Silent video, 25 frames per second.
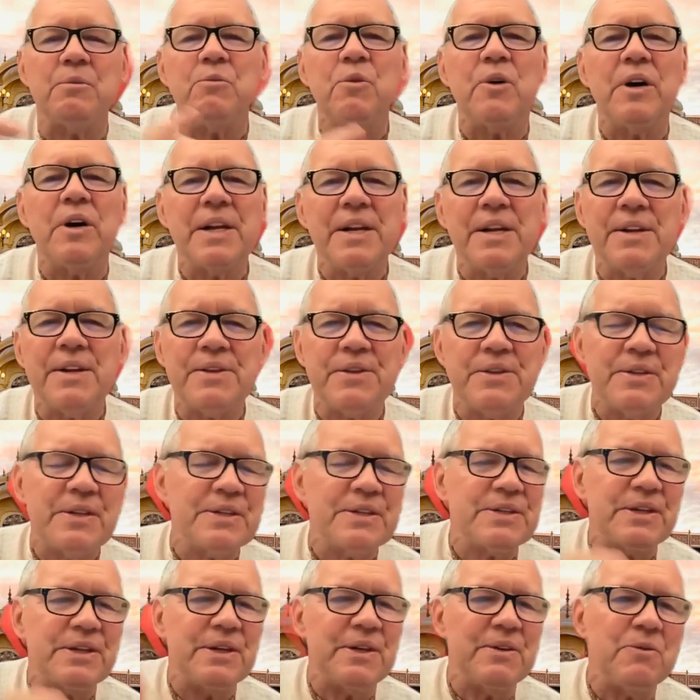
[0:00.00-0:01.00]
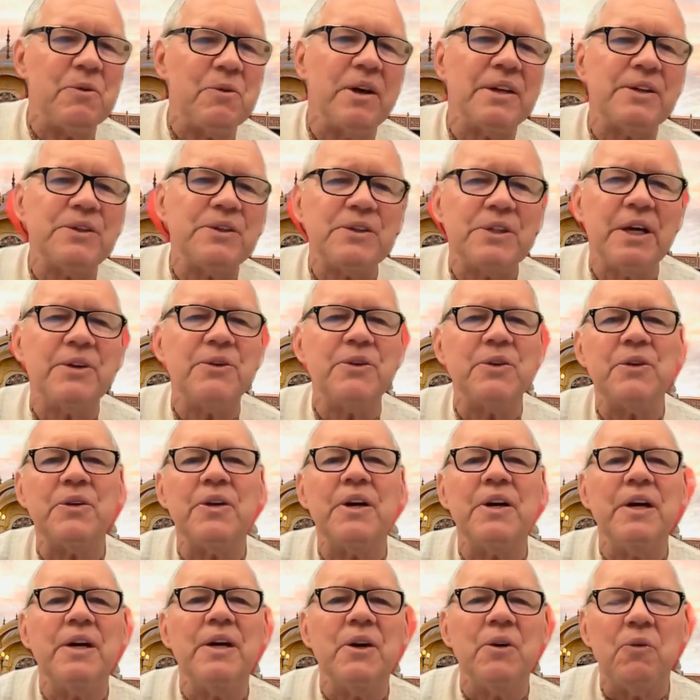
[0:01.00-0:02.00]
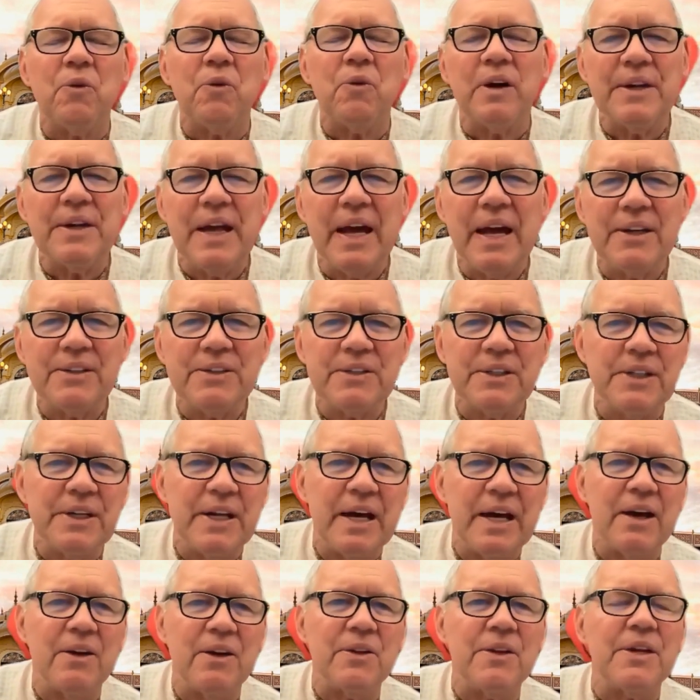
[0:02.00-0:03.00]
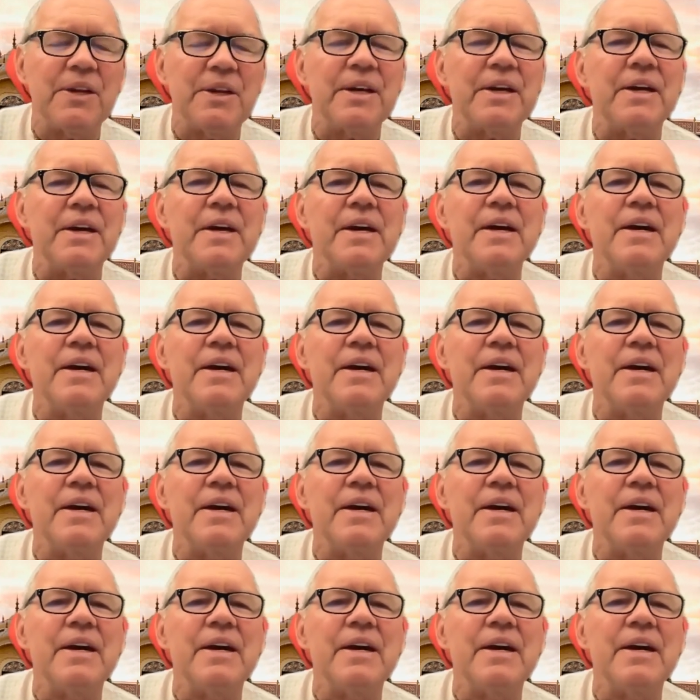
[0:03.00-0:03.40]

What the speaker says: what ethnicity, what gender, what nationality.